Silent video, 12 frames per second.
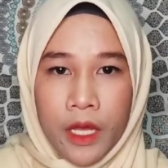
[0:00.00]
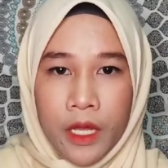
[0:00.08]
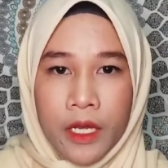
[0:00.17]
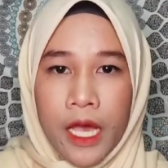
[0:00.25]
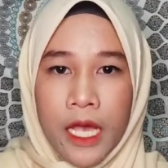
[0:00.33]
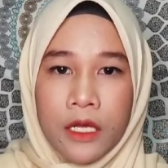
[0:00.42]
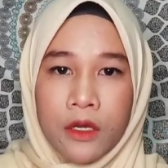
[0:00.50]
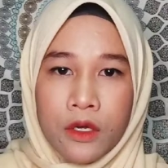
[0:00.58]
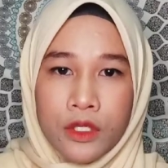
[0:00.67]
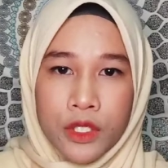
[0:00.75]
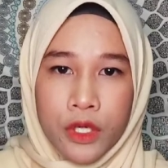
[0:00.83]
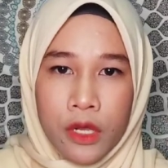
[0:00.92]
The
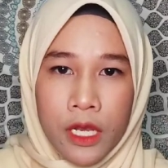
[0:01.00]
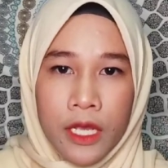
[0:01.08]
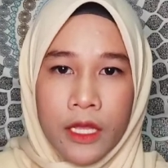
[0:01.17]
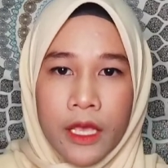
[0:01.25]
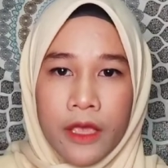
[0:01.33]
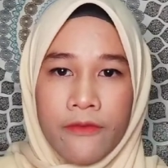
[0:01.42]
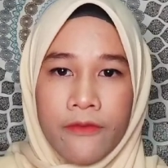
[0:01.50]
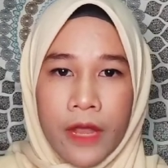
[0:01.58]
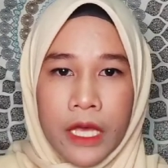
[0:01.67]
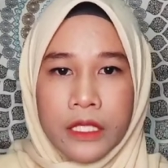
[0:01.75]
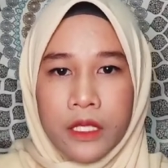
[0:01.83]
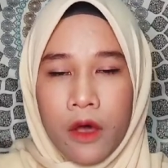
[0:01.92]
uncontrolled
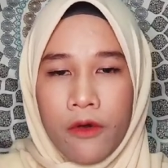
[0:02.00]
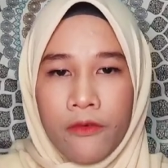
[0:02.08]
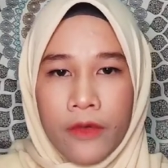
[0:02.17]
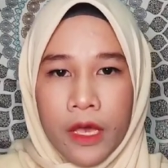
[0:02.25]
influx of